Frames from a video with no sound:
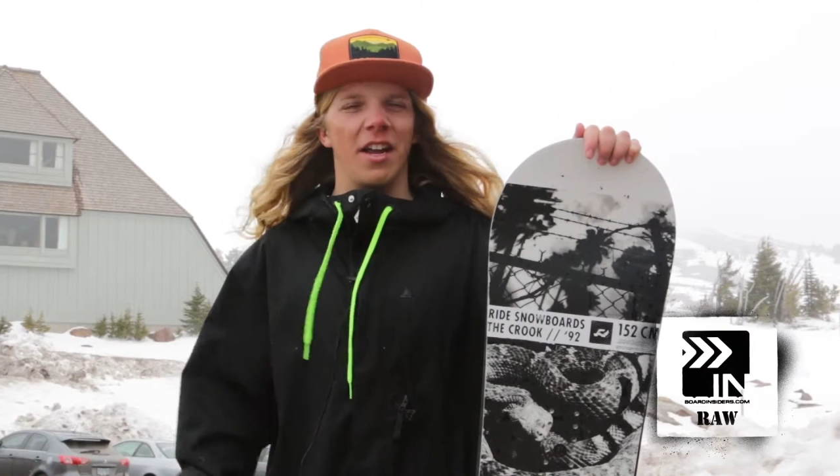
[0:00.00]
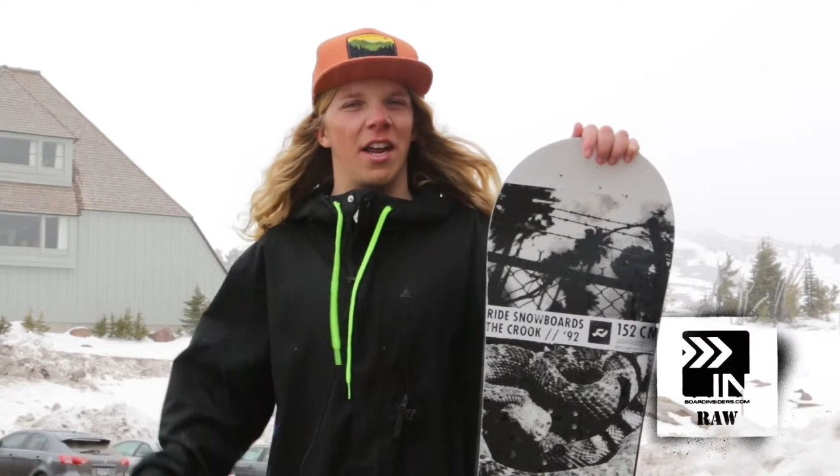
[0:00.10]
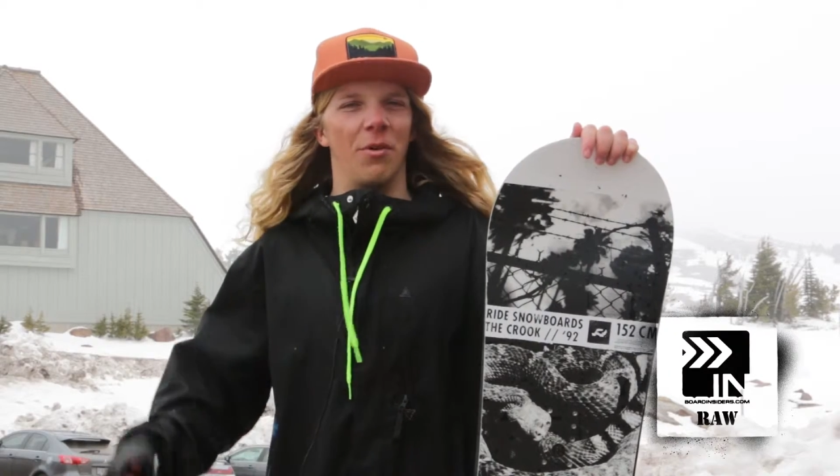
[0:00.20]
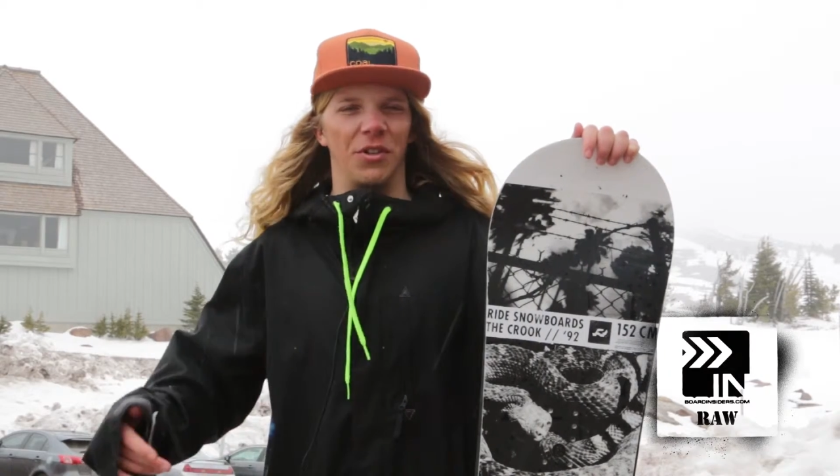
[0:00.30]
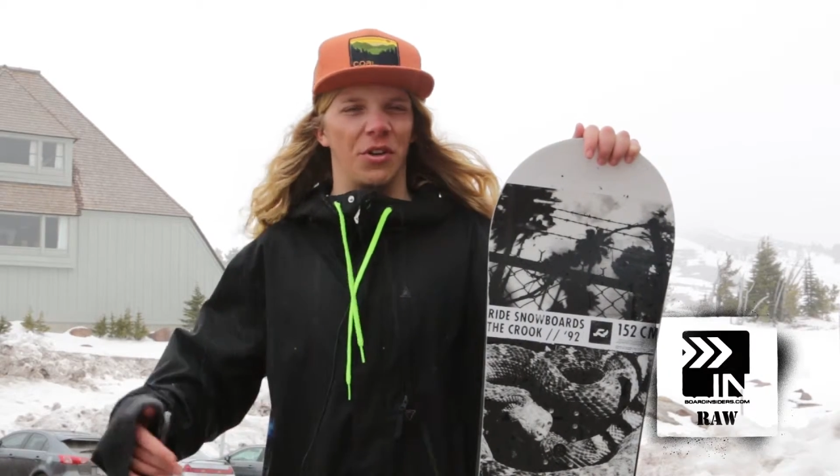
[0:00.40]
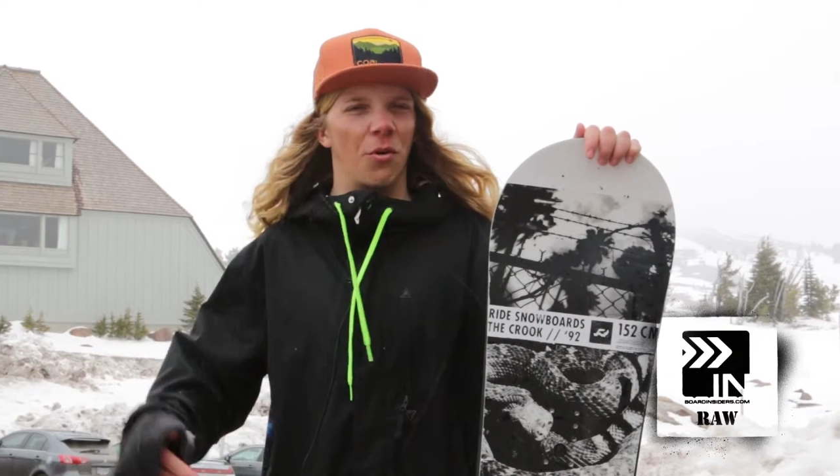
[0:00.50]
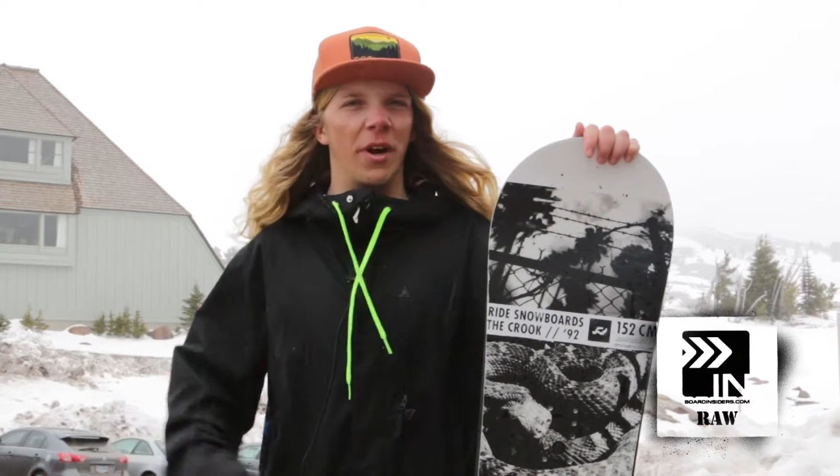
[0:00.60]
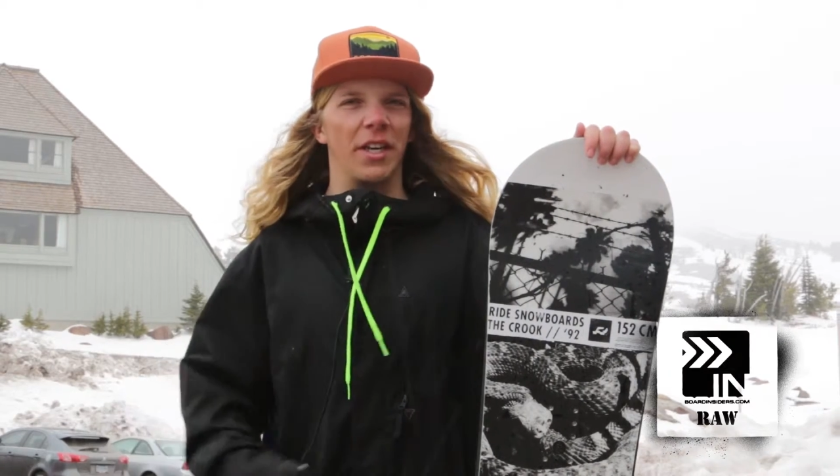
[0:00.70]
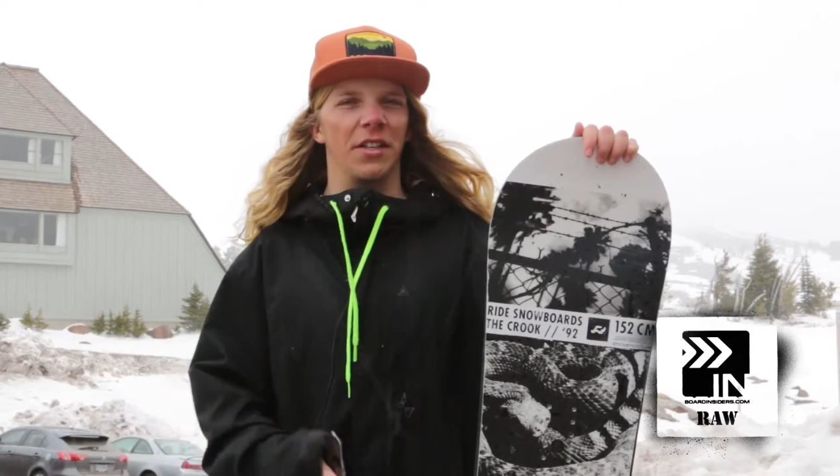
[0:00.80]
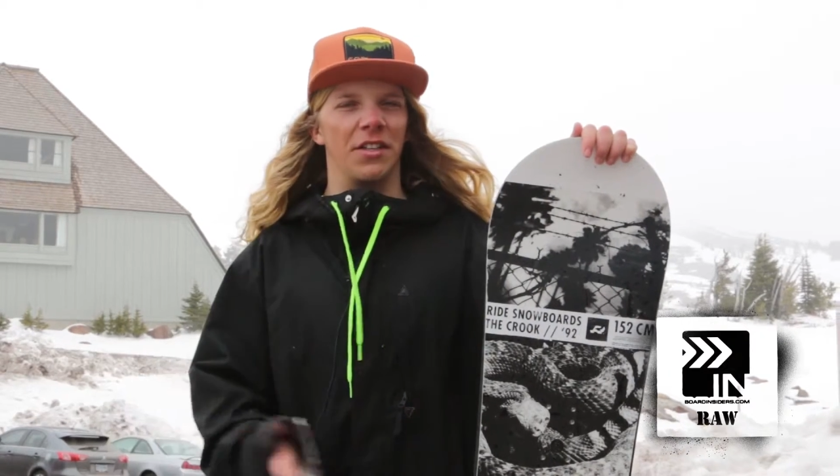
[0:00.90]
It was
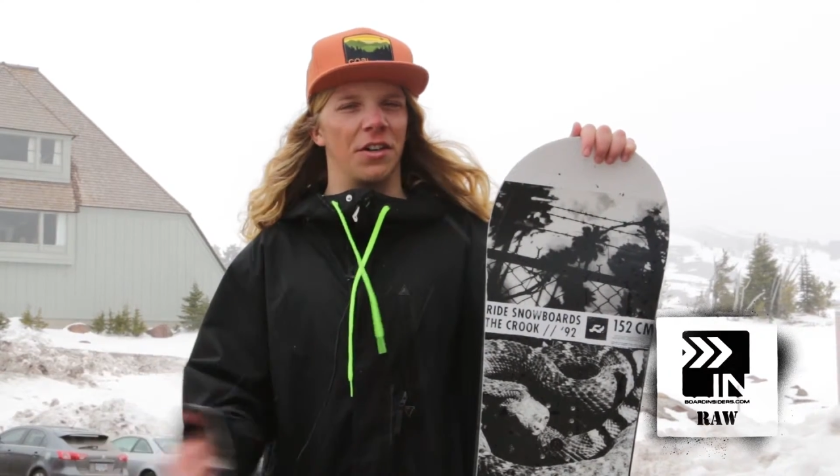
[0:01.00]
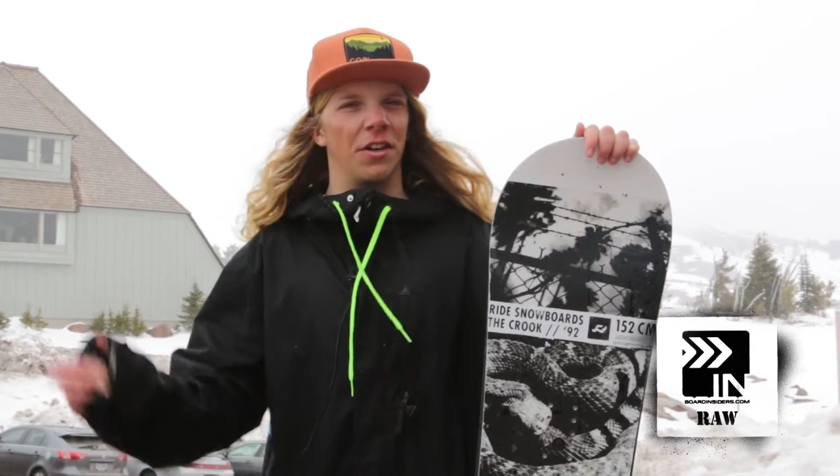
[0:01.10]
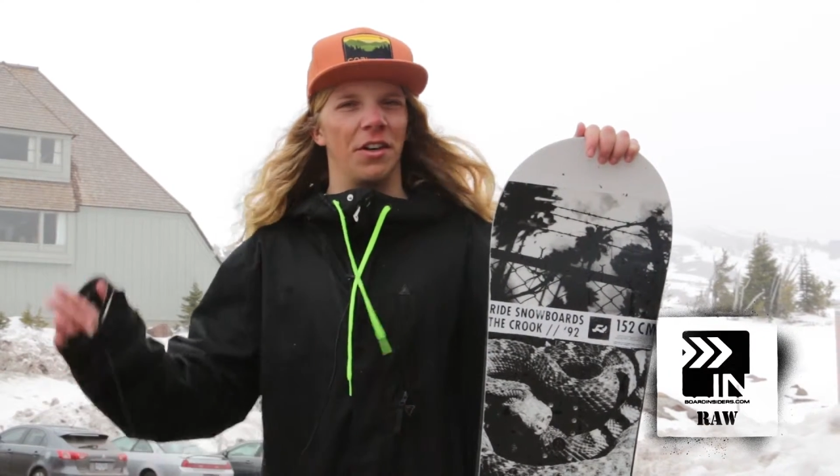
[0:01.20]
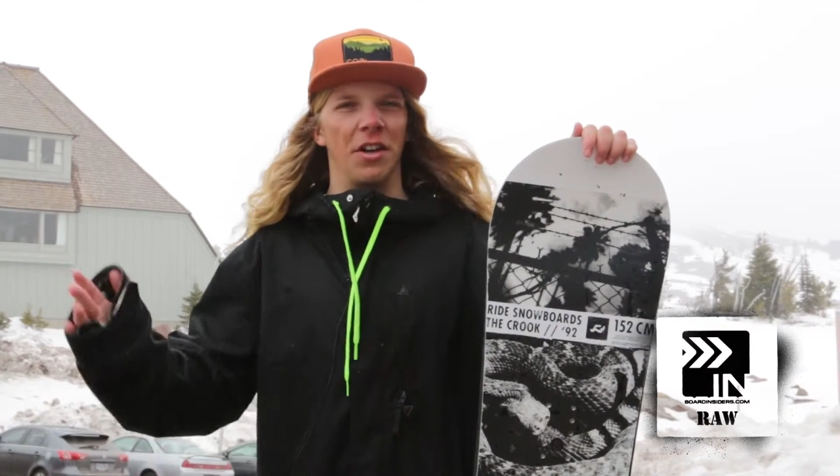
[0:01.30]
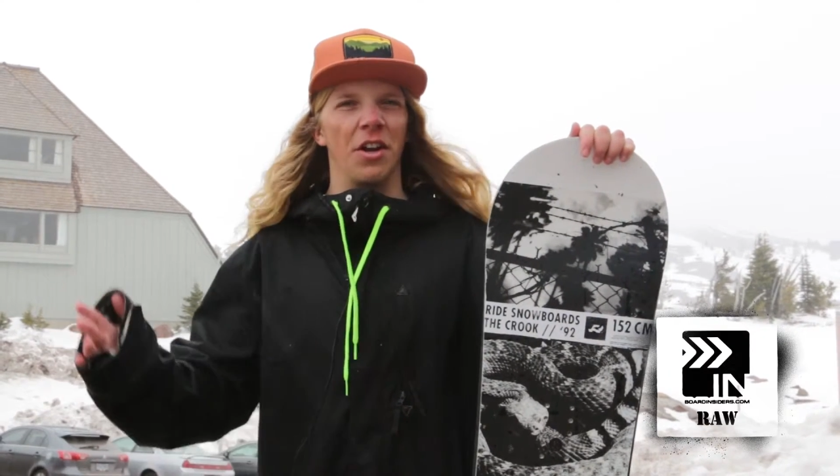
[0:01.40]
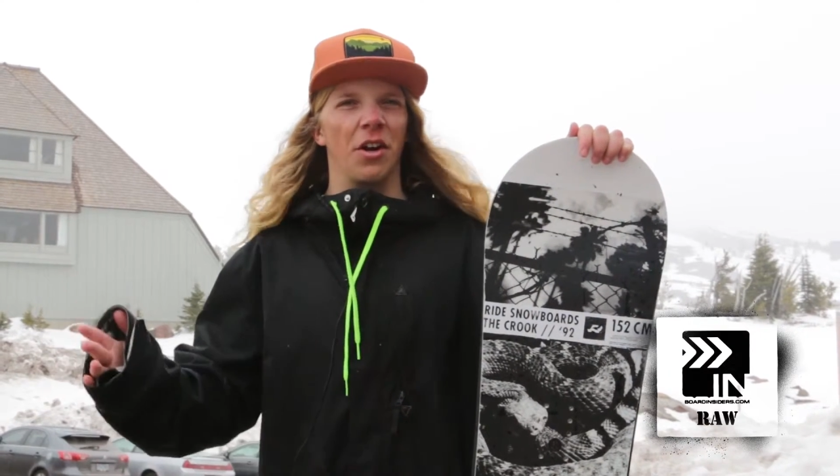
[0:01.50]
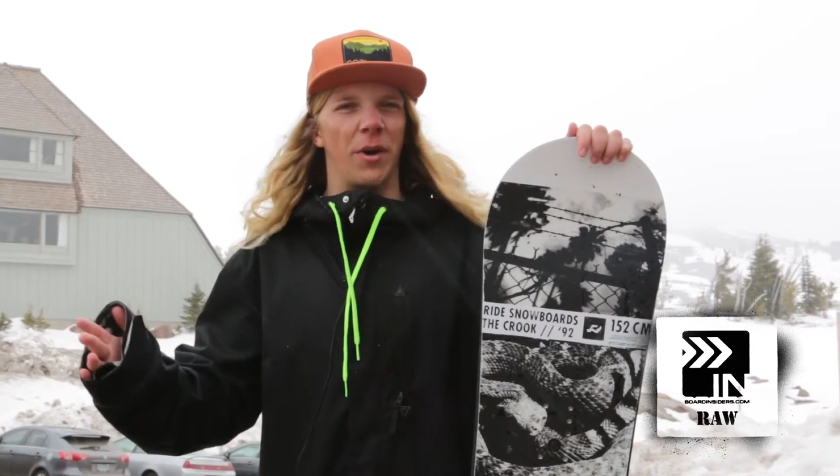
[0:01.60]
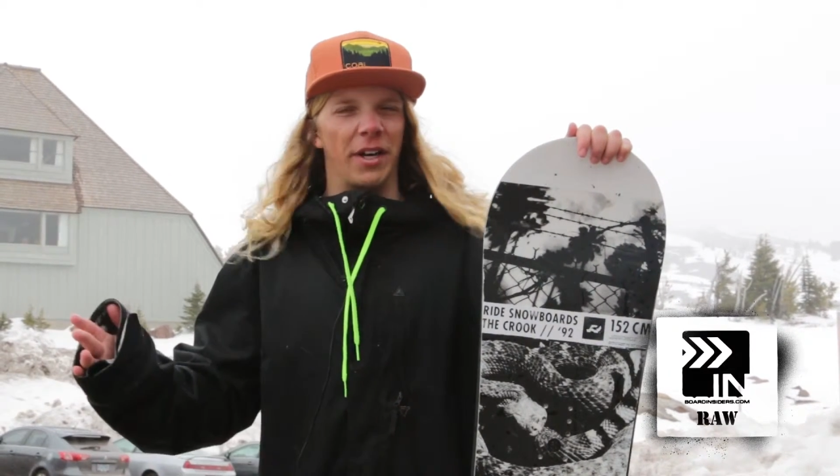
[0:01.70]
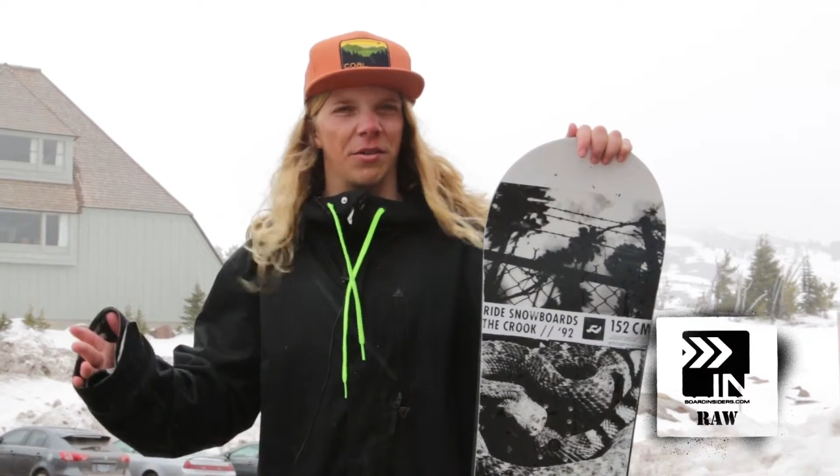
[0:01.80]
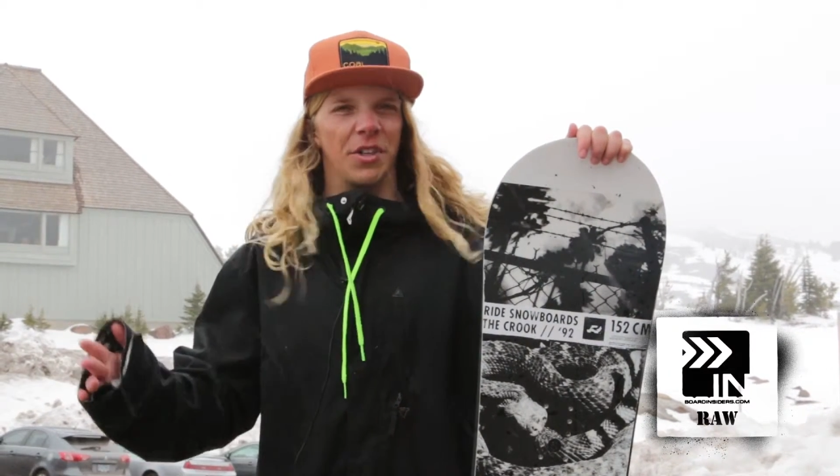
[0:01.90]
quick to turn,
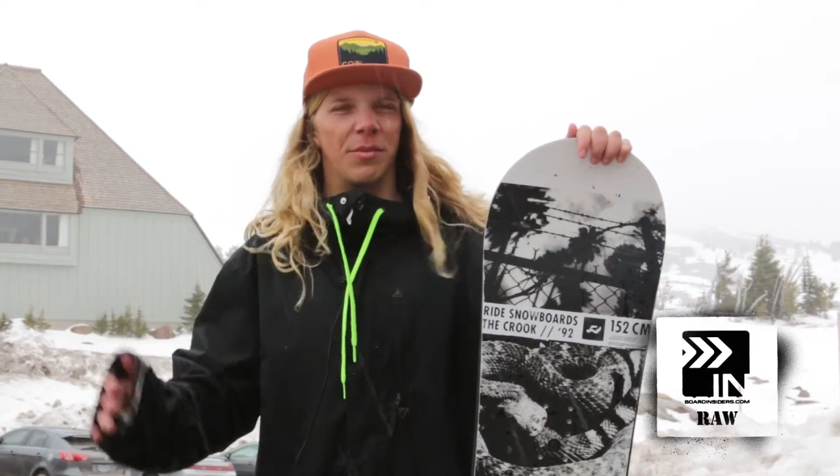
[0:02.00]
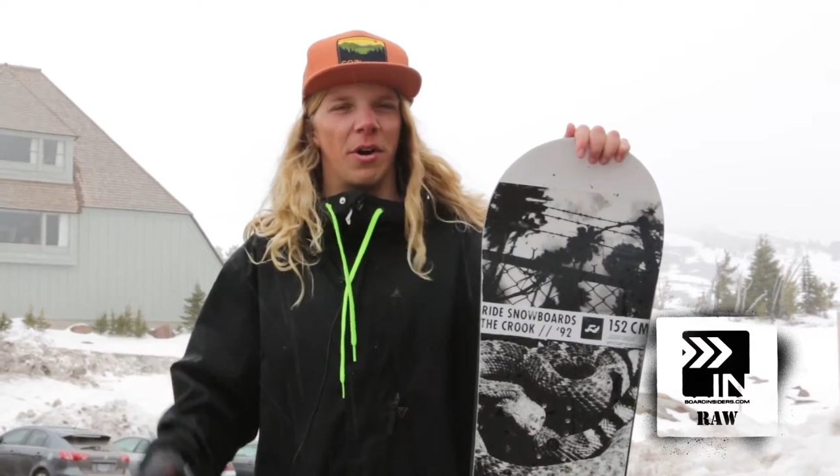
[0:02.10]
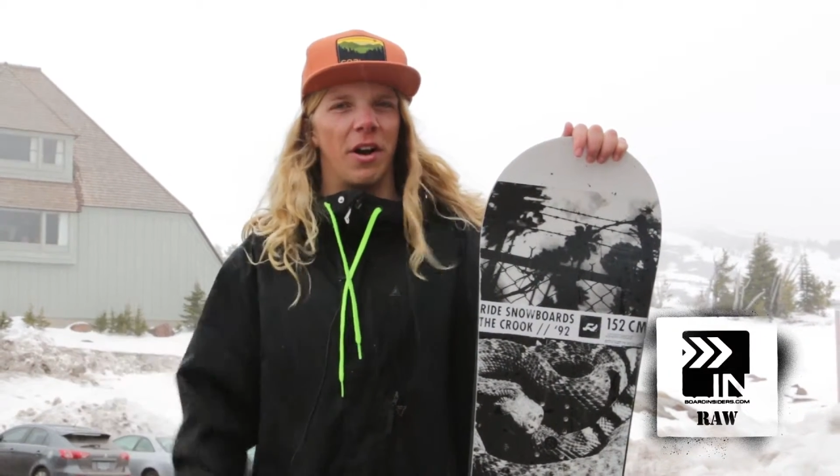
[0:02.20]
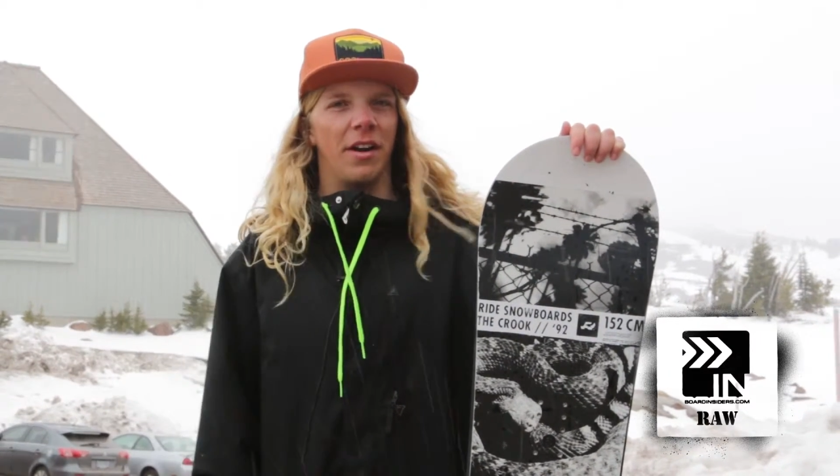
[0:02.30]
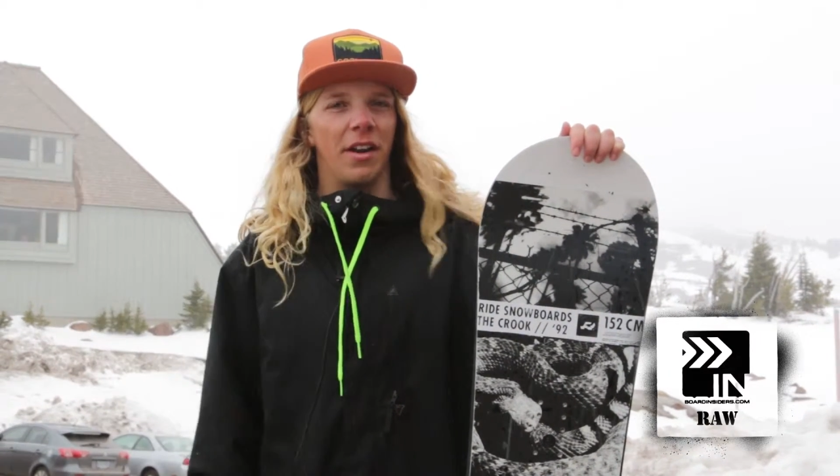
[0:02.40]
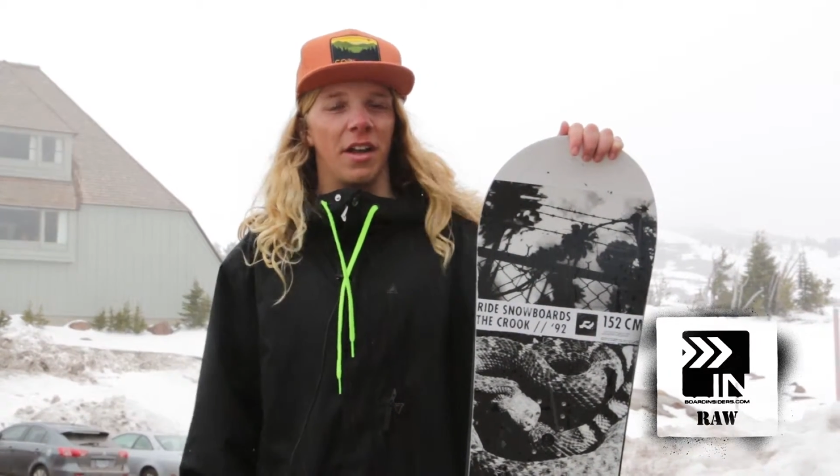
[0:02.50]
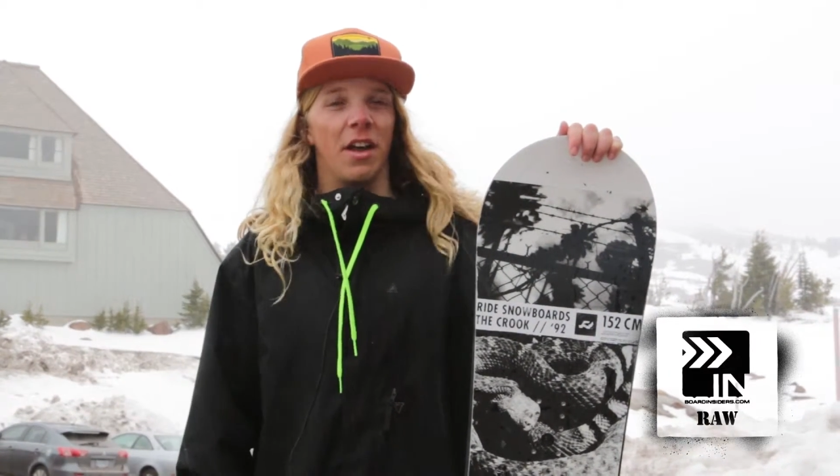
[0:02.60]
quick to respond,